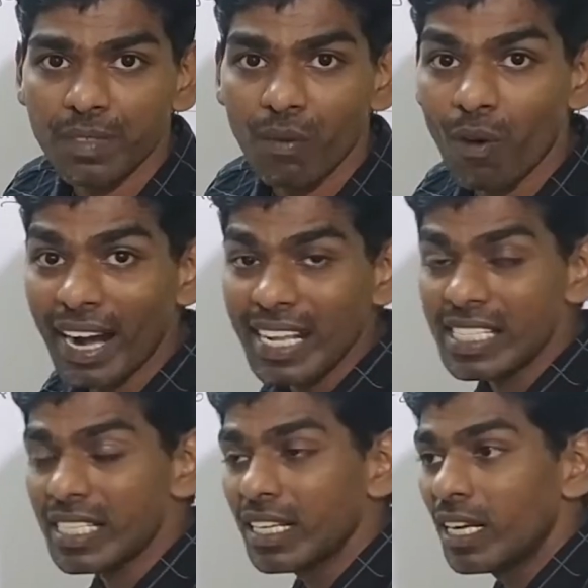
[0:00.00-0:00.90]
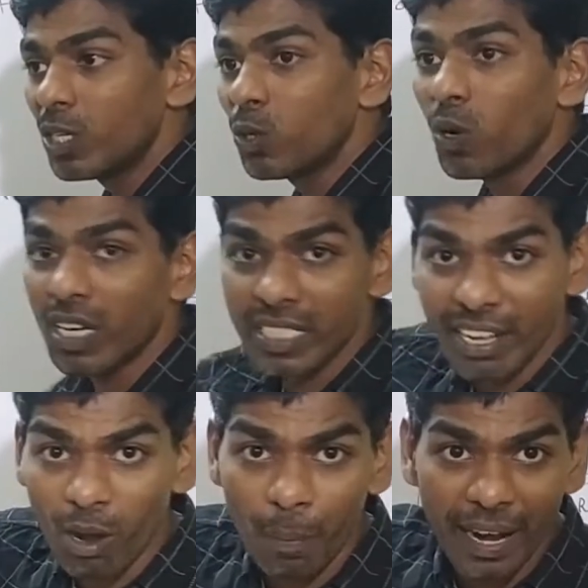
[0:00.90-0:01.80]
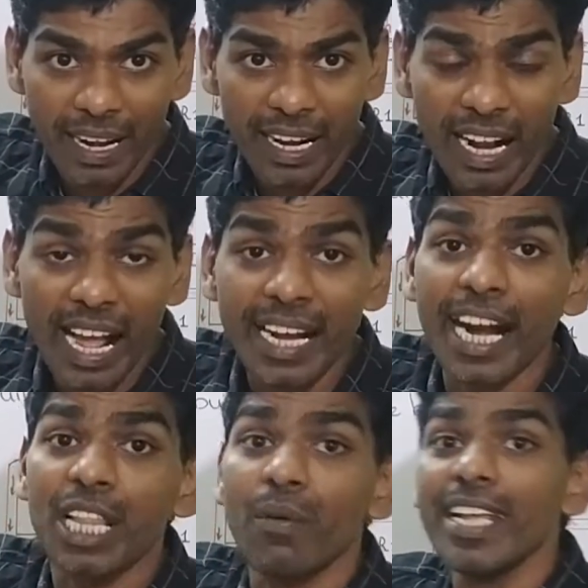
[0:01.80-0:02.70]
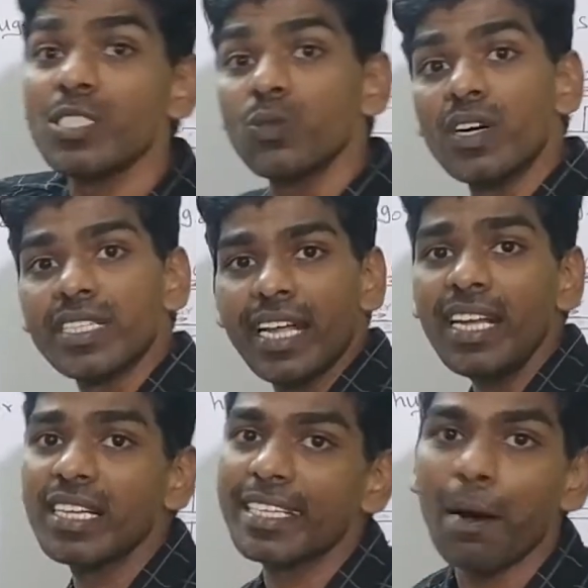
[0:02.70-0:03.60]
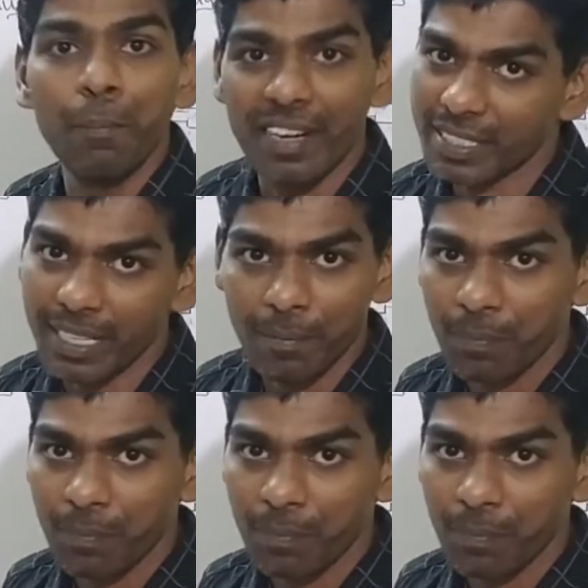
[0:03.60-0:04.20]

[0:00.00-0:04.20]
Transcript: One is towards the evaporator and another one is towards the compressor.